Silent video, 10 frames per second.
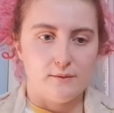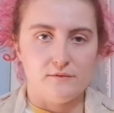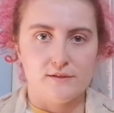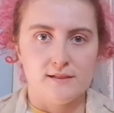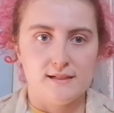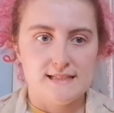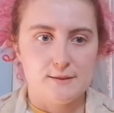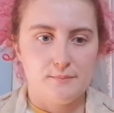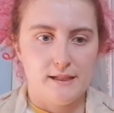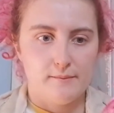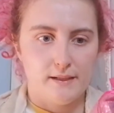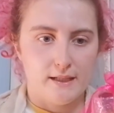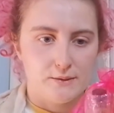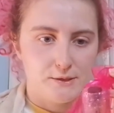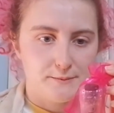We've got a nice little pink
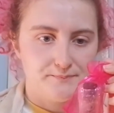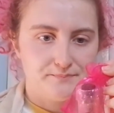pouch